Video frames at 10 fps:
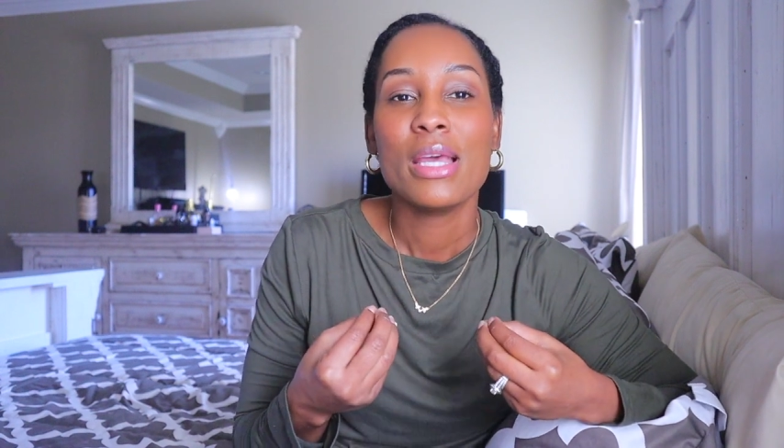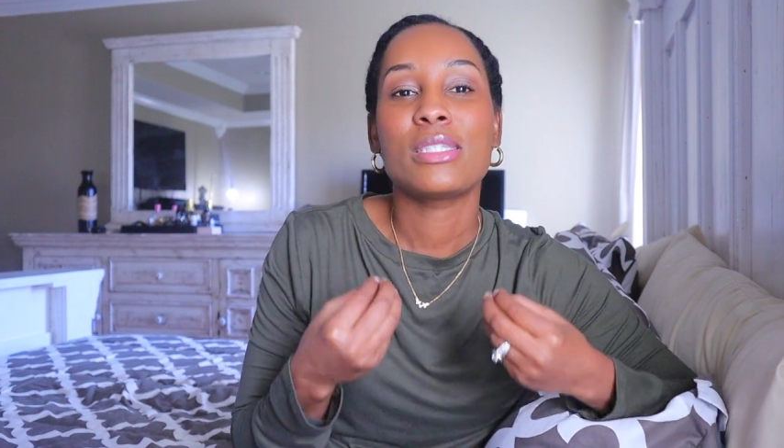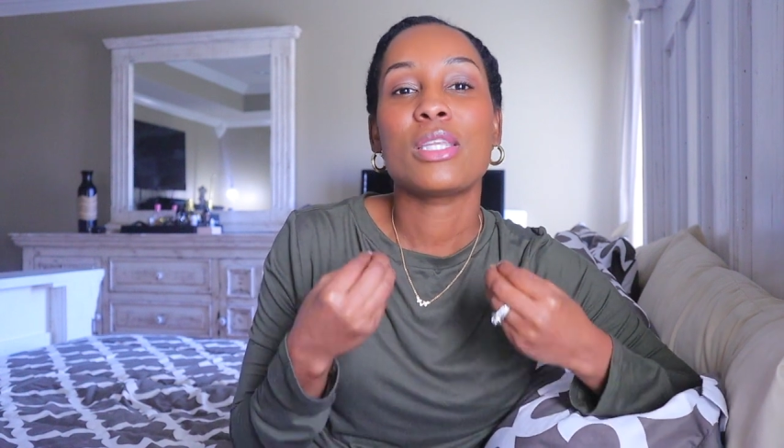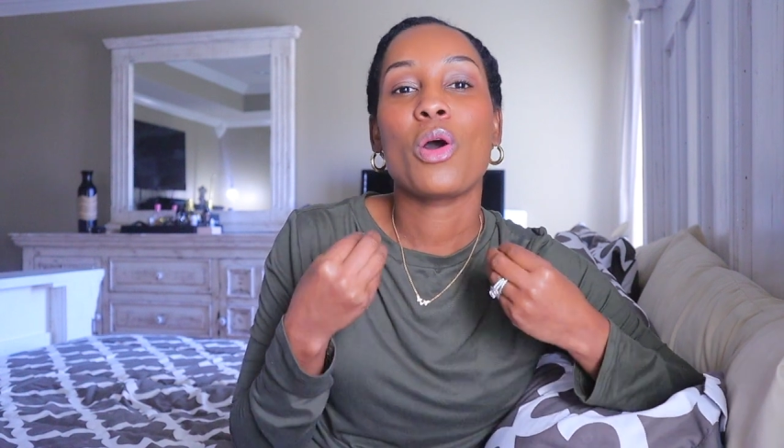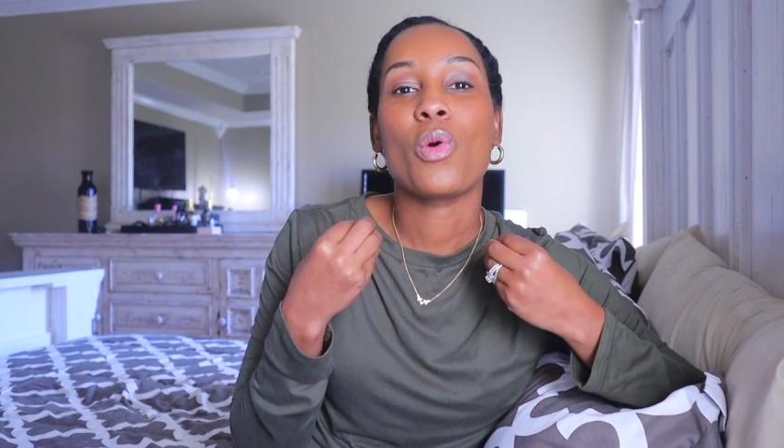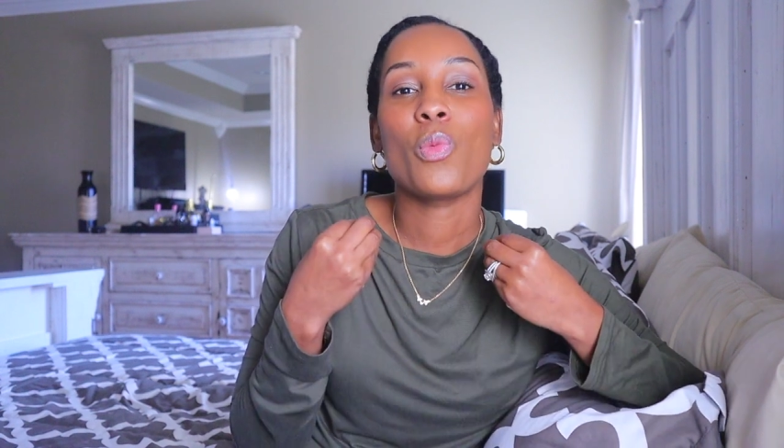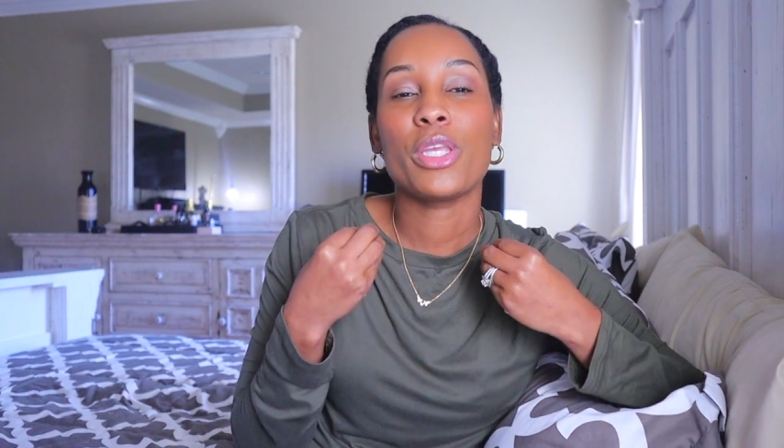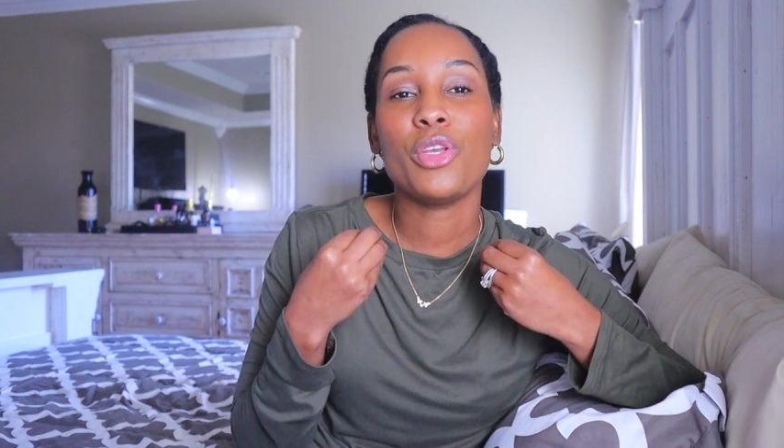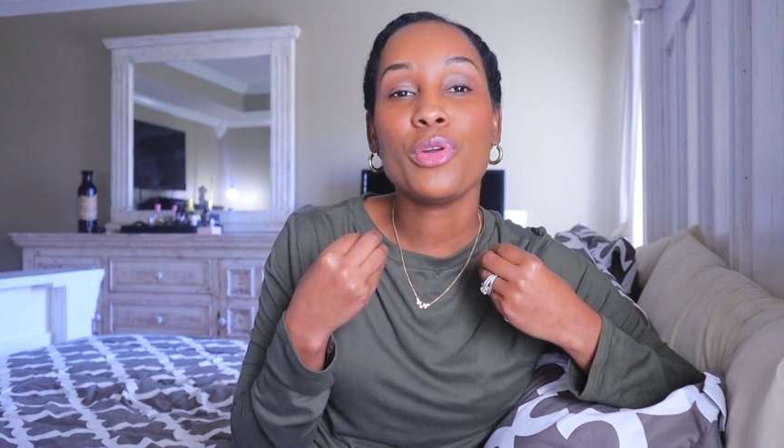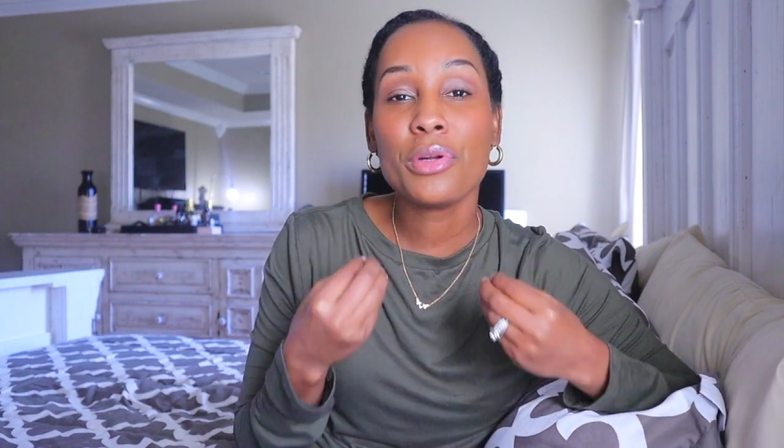So
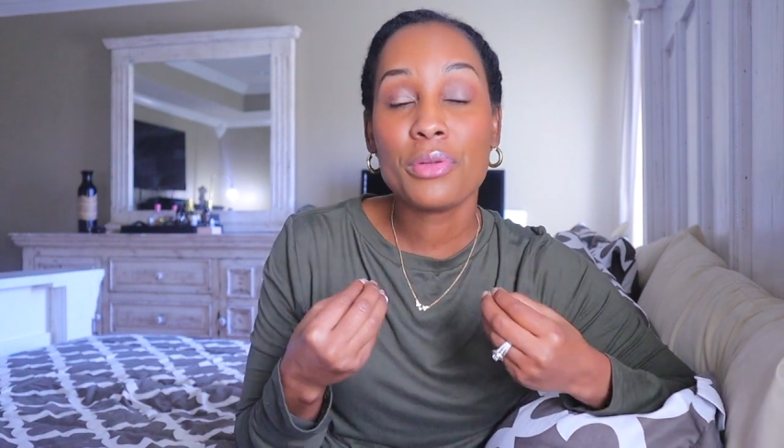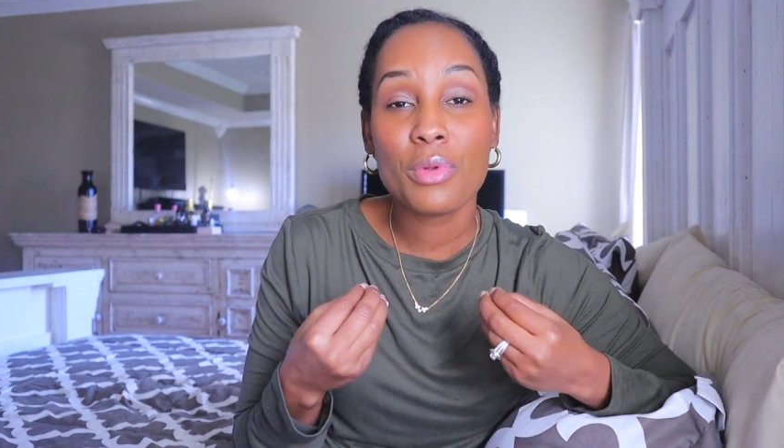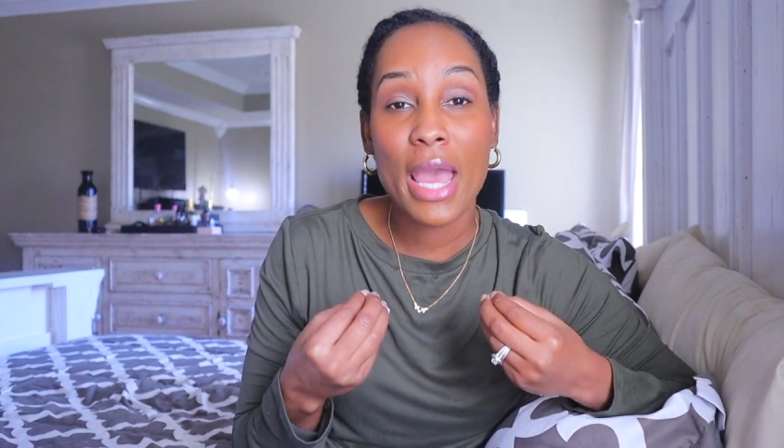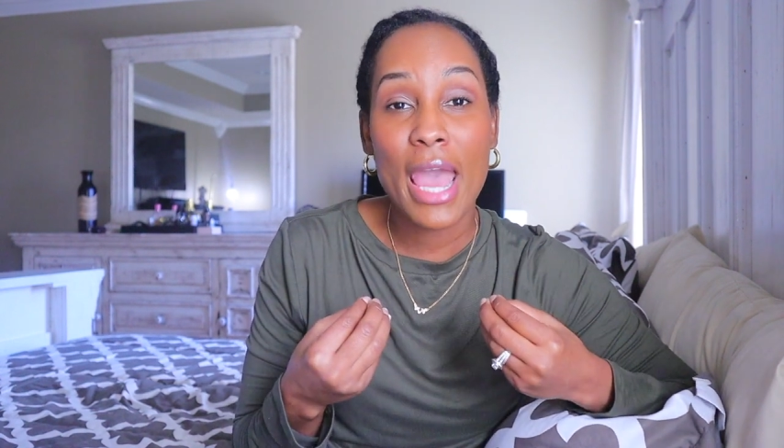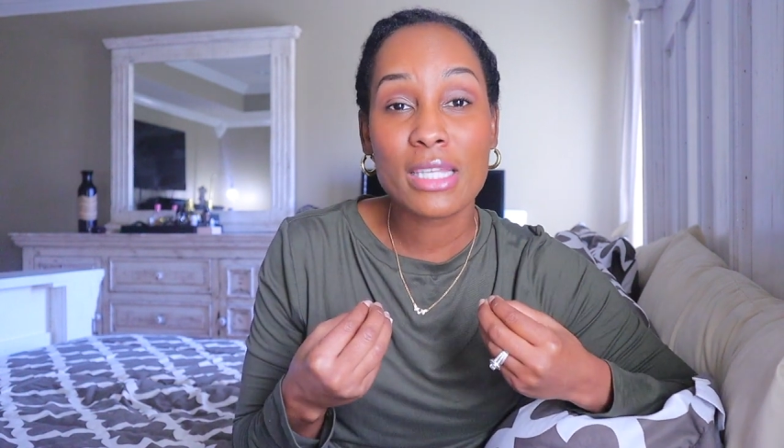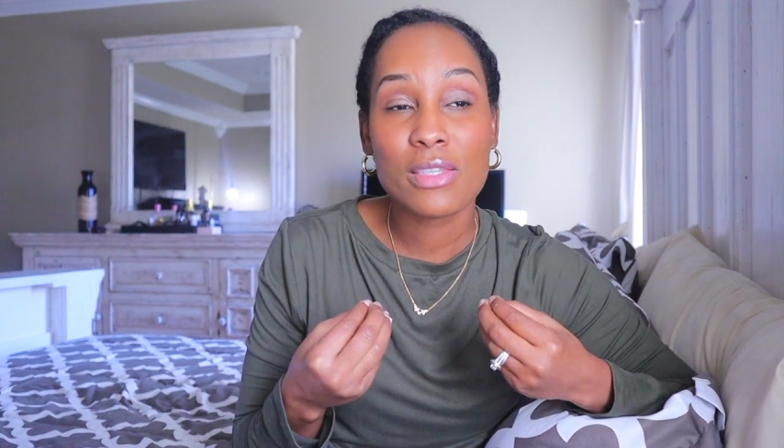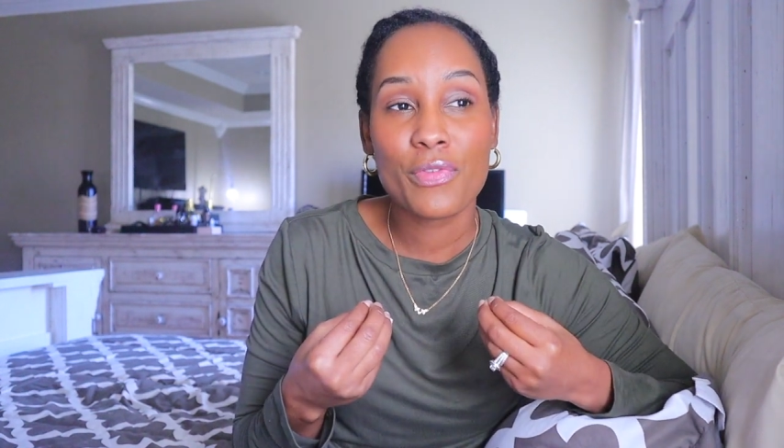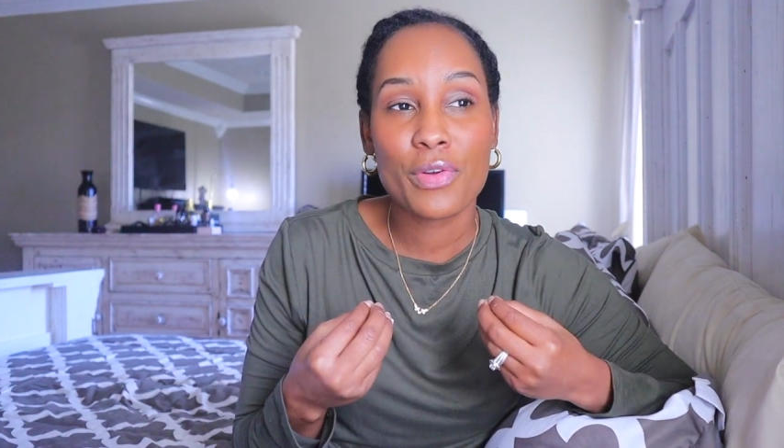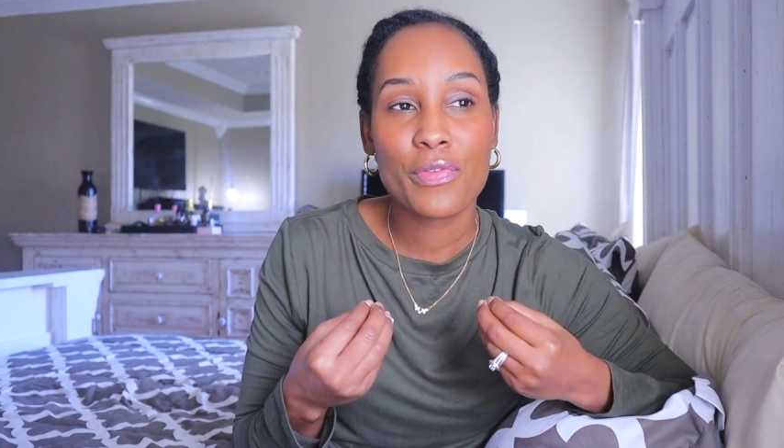when you're asking for